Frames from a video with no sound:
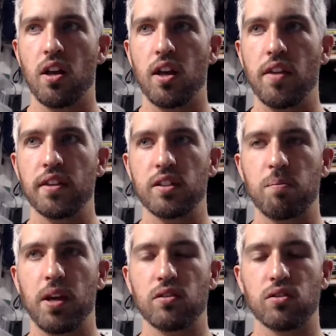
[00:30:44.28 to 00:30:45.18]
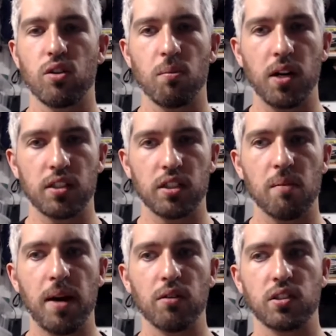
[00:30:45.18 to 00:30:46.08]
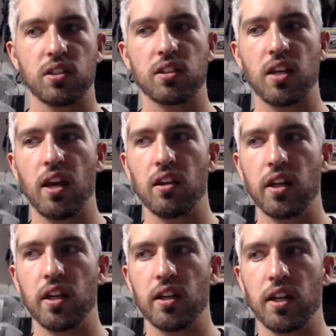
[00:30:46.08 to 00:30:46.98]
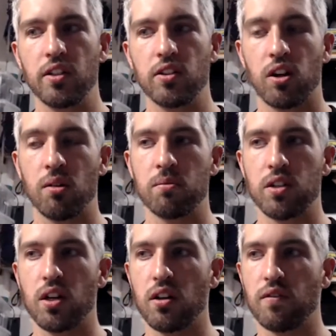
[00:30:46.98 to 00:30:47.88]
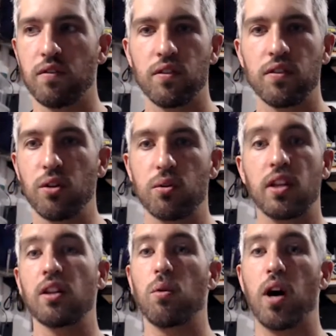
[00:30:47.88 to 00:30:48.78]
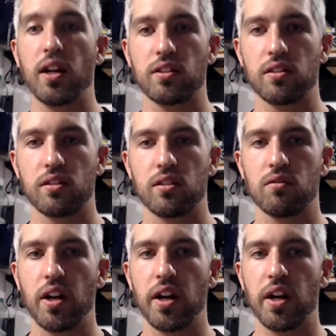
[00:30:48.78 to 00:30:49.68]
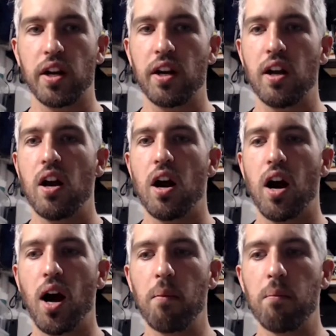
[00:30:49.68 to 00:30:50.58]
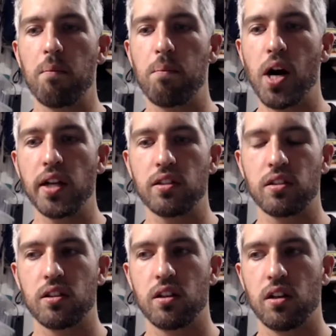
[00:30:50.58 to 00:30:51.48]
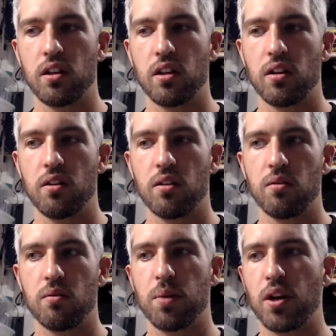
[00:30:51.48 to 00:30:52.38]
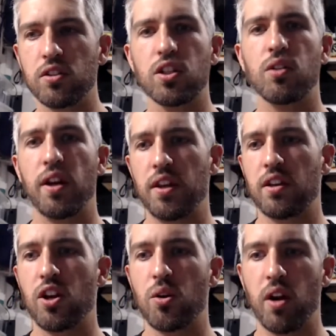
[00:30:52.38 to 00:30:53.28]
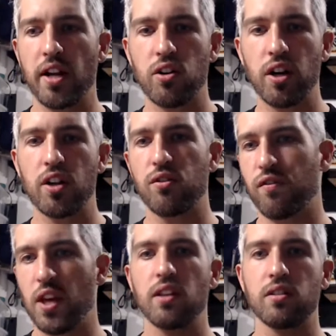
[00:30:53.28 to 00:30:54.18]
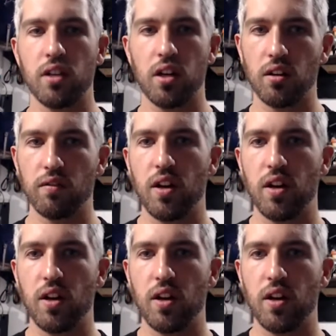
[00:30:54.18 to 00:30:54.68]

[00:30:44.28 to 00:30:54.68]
in this space so much about scaling in terms of kilowatts, right? But also I think we're entering a new phase of